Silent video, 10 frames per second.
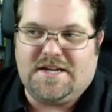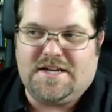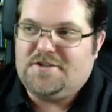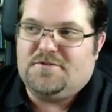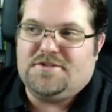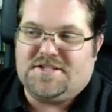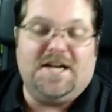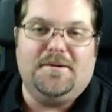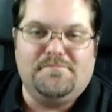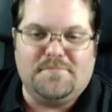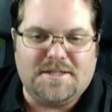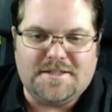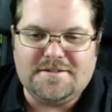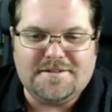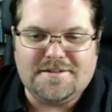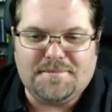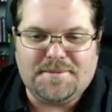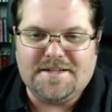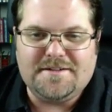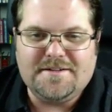I do some, but
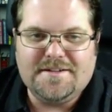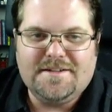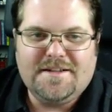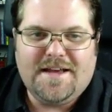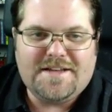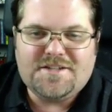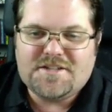I